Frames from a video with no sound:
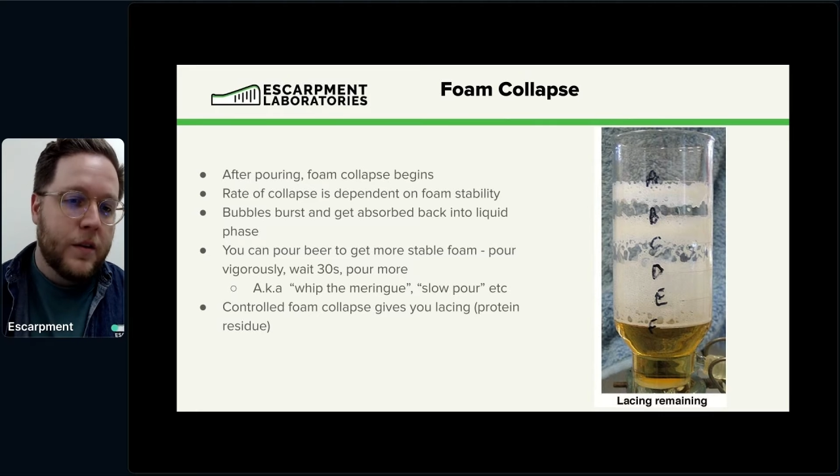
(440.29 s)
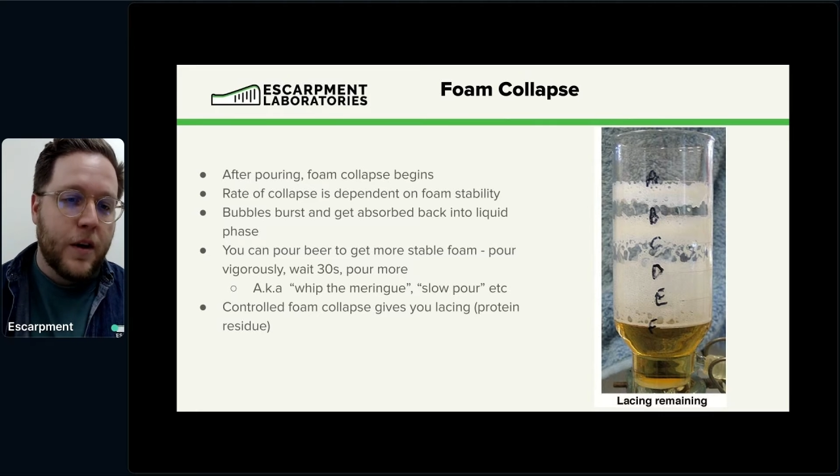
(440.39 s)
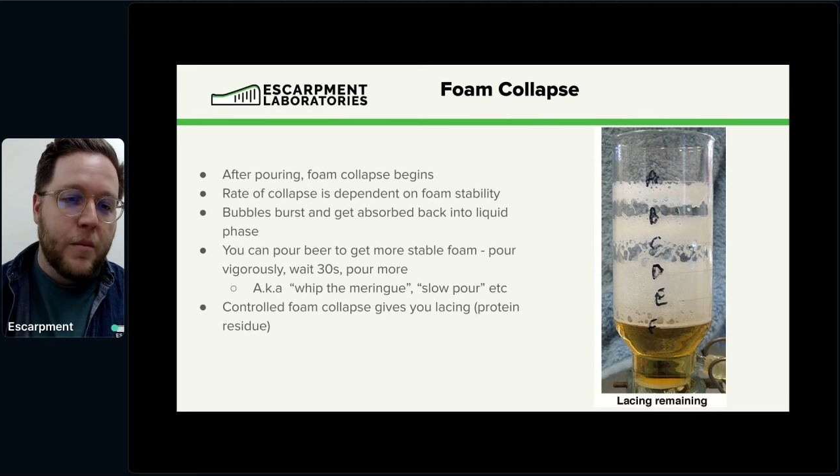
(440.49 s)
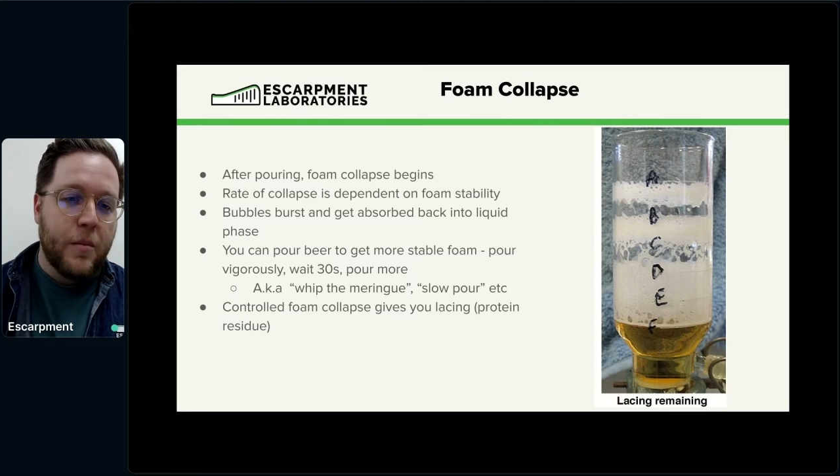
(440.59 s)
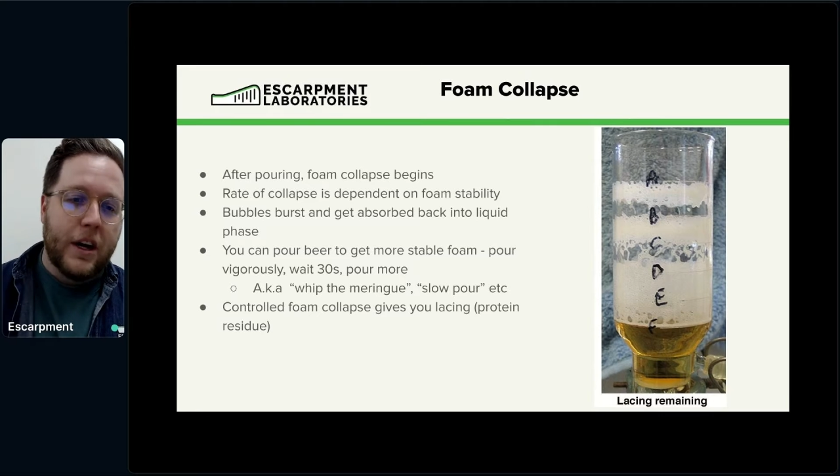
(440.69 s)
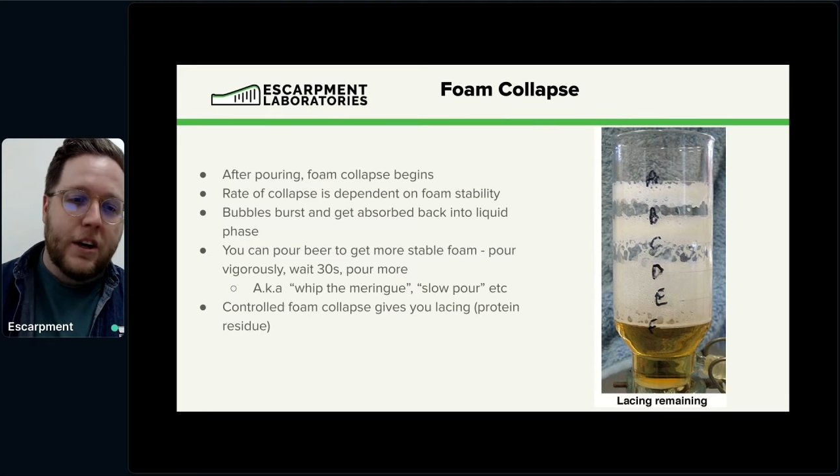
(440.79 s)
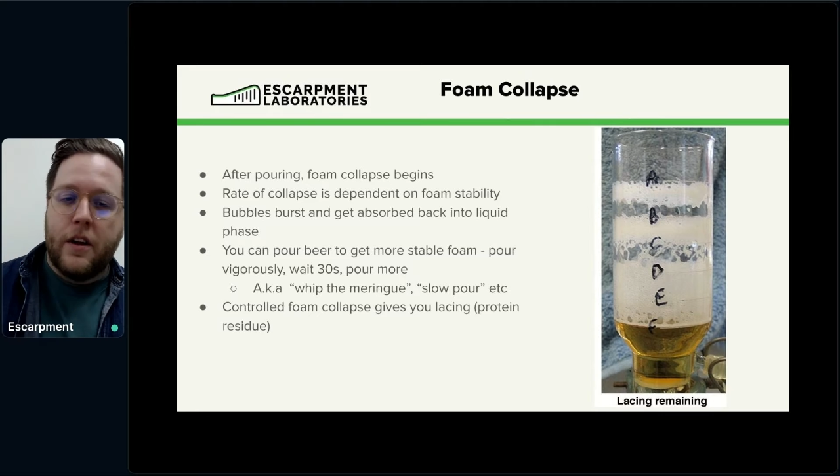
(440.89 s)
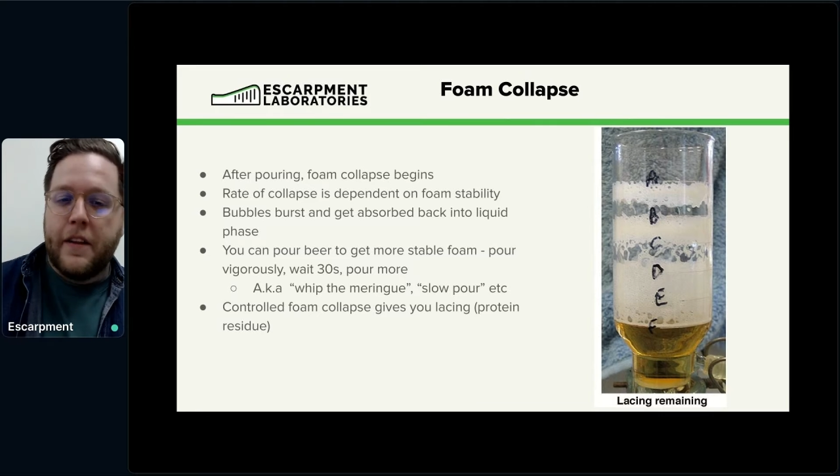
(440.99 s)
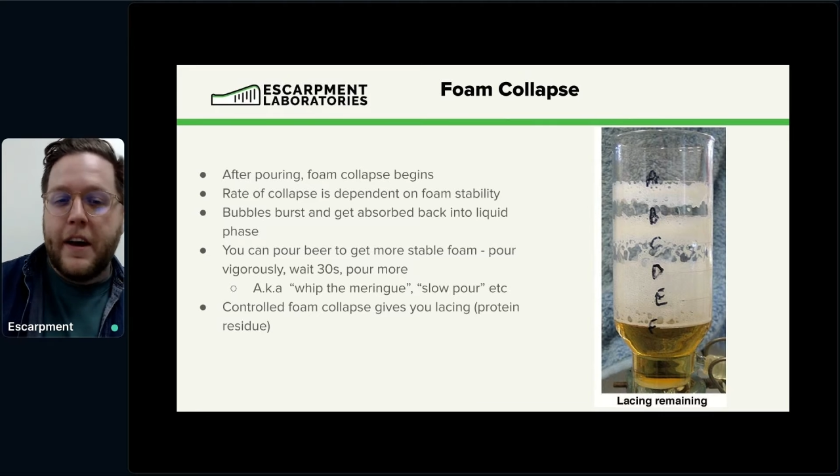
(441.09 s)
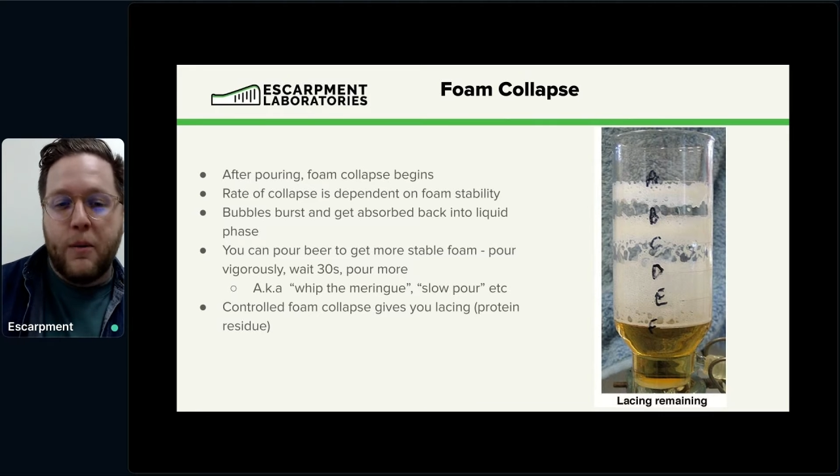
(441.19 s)
Some might
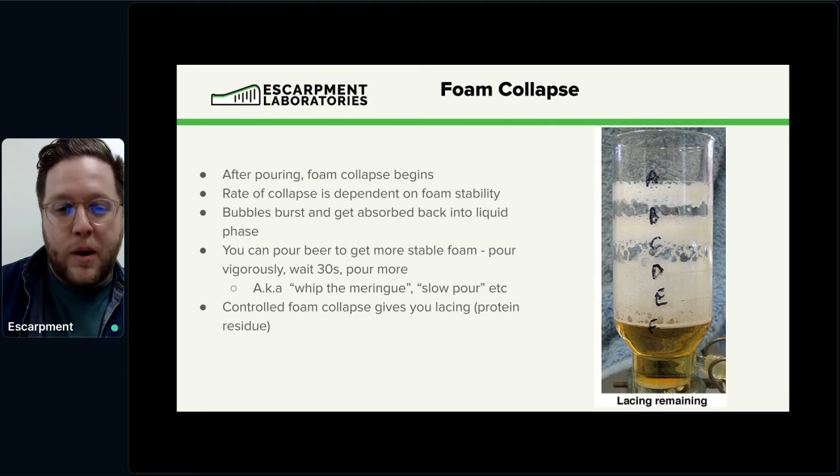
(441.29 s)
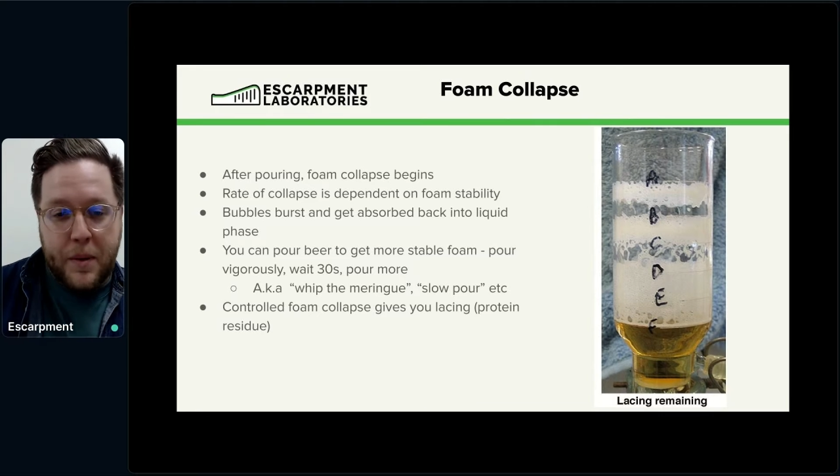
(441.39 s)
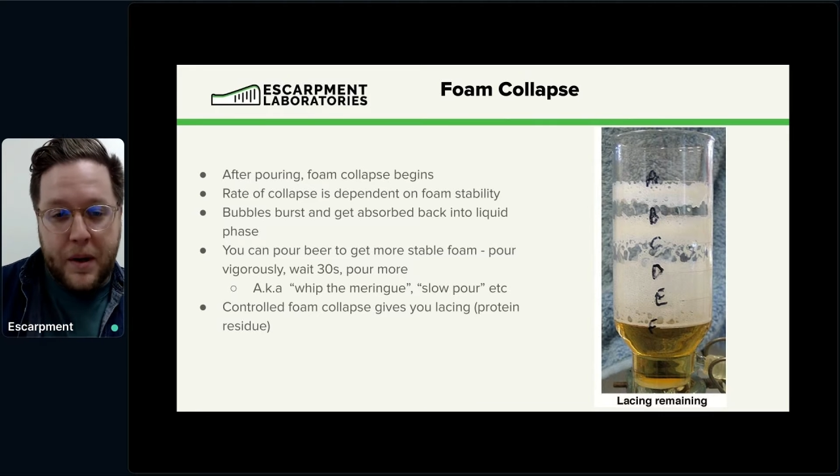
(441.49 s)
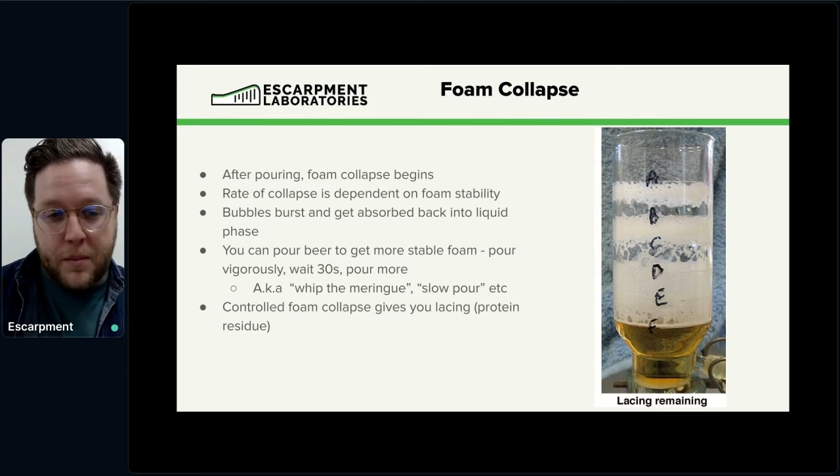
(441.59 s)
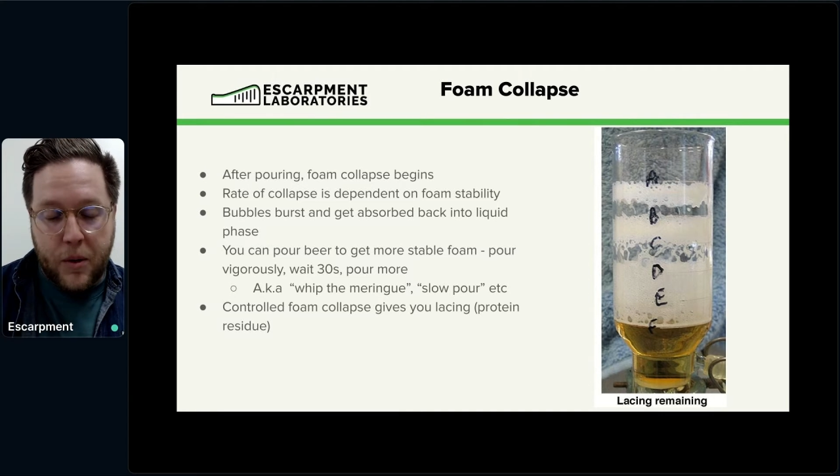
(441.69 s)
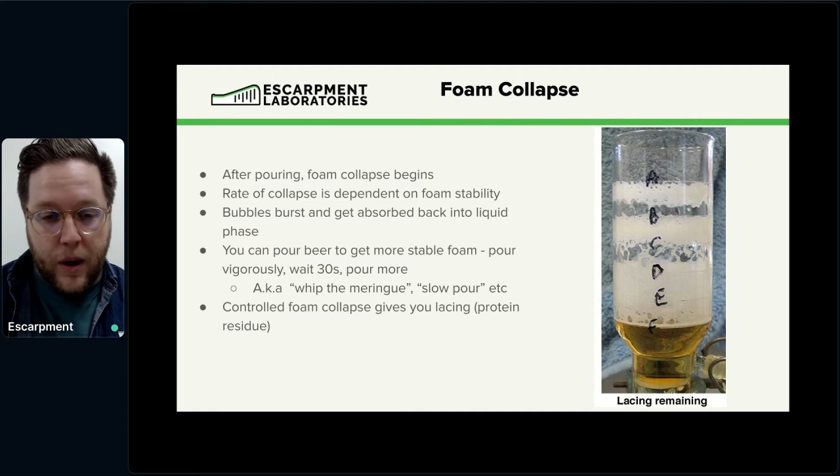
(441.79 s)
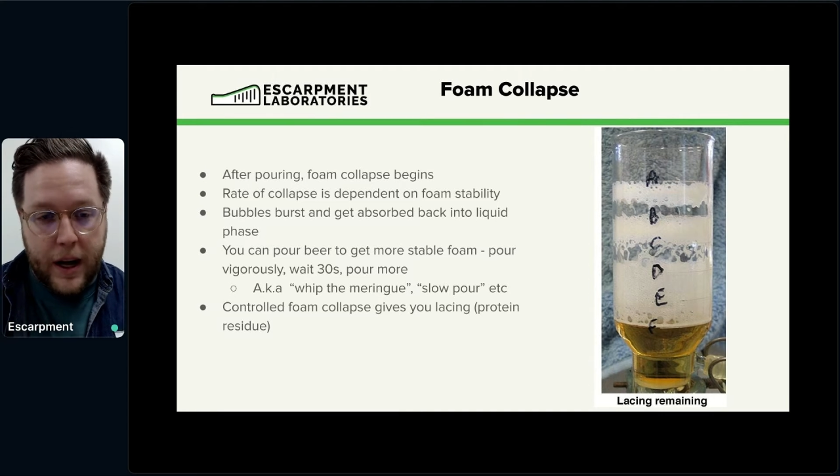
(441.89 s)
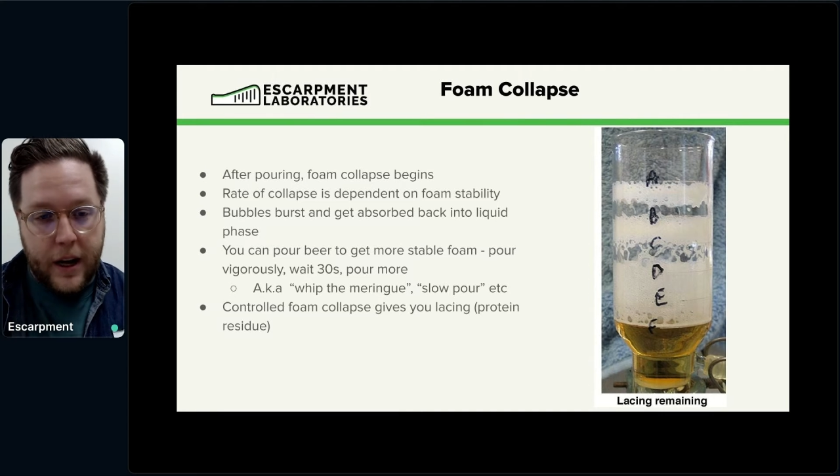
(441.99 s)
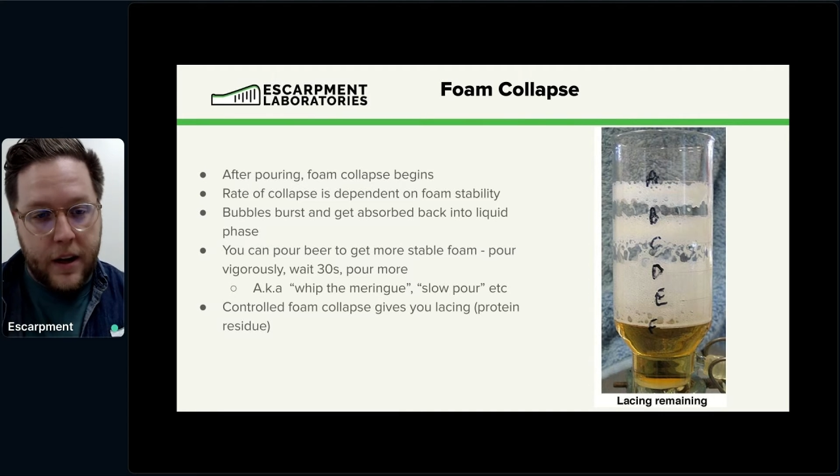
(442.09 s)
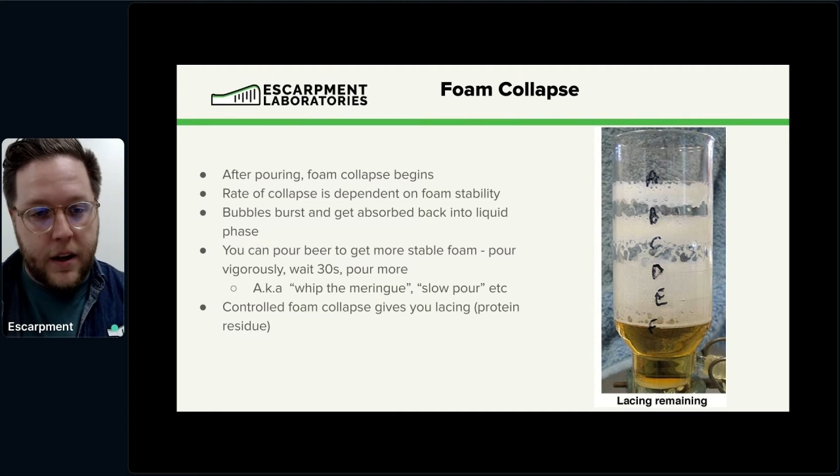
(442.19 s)
call that whipping the
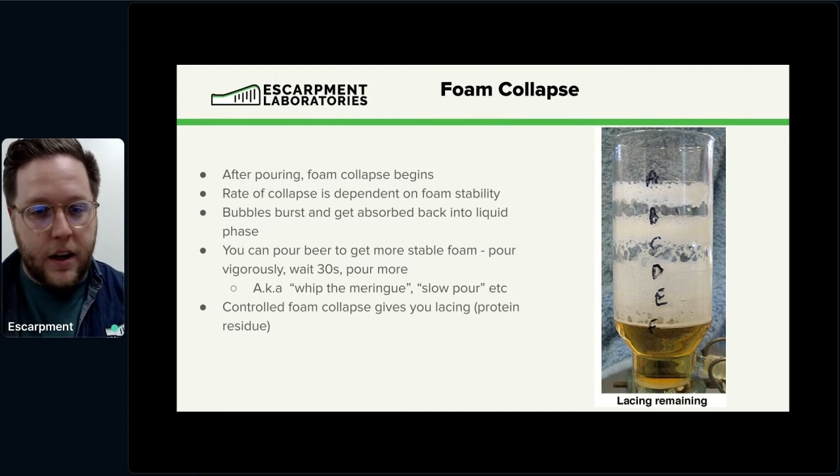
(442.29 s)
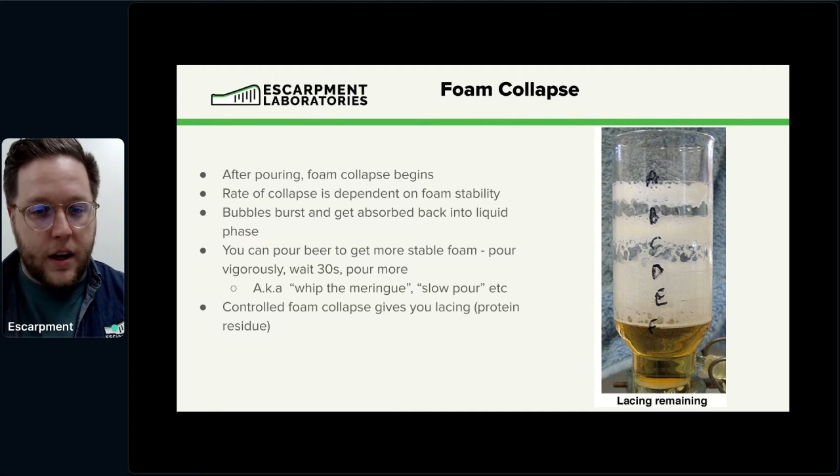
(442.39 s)
meringue.